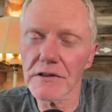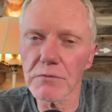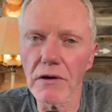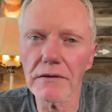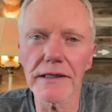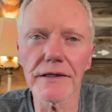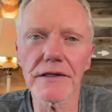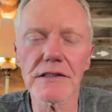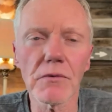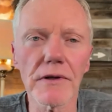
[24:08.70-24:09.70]
small
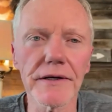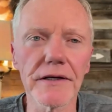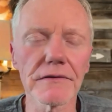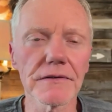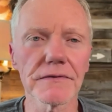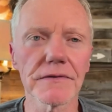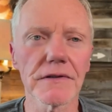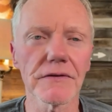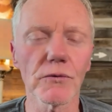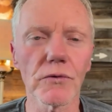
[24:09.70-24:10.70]
area, small area of,
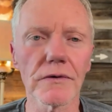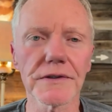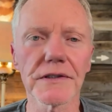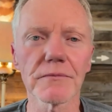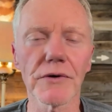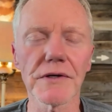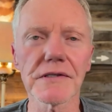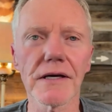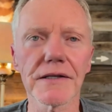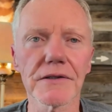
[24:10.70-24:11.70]
of the world here,
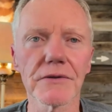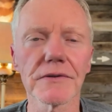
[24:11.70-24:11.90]
Boise, Idaho,